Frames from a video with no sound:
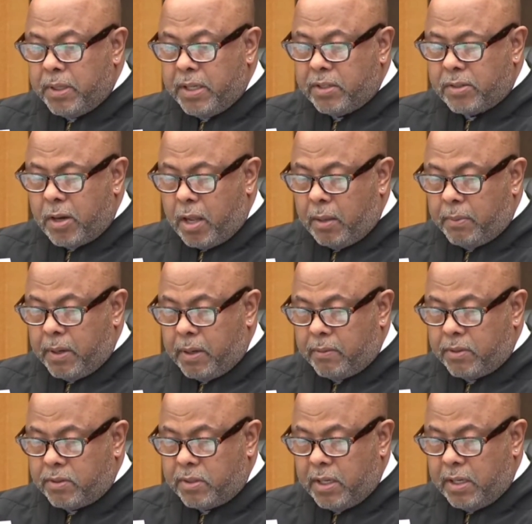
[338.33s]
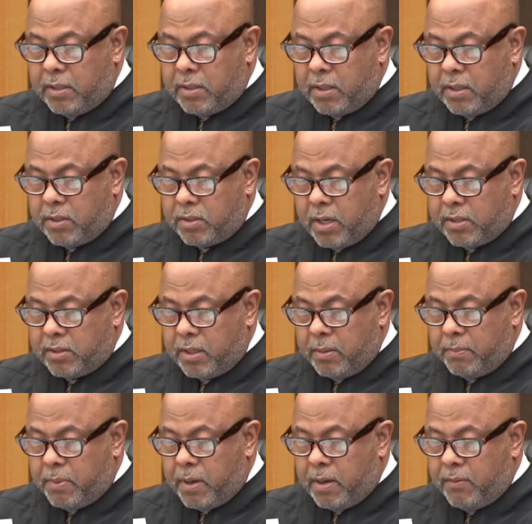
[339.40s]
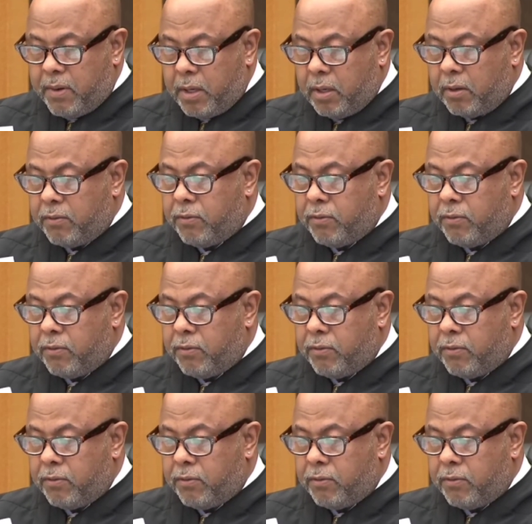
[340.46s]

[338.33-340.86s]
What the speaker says: Please call upon receipt to discuss the above.